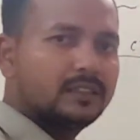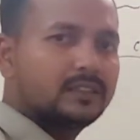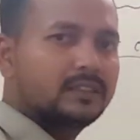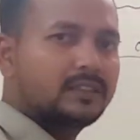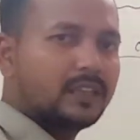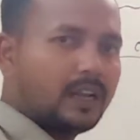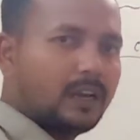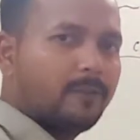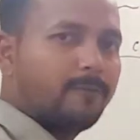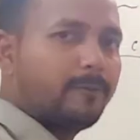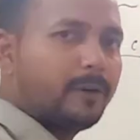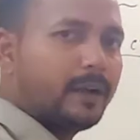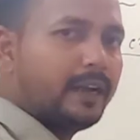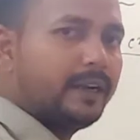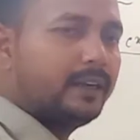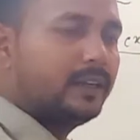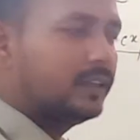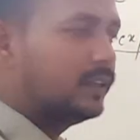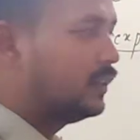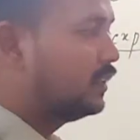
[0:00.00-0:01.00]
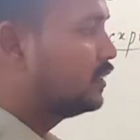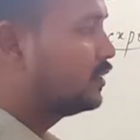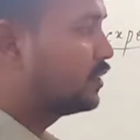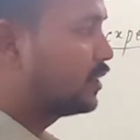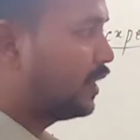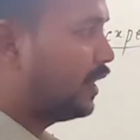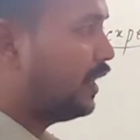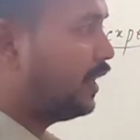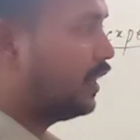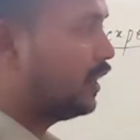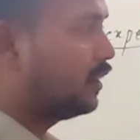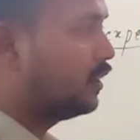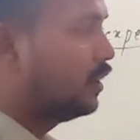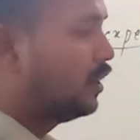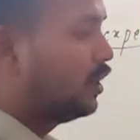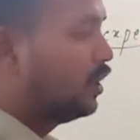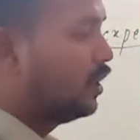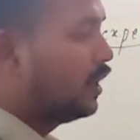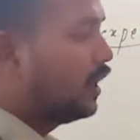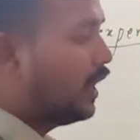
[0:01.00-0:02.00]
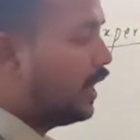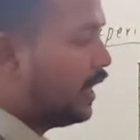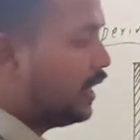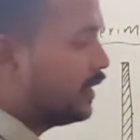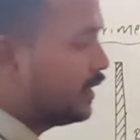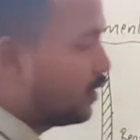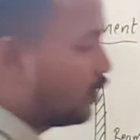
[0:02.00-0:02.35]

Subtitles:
sulfide screen, and it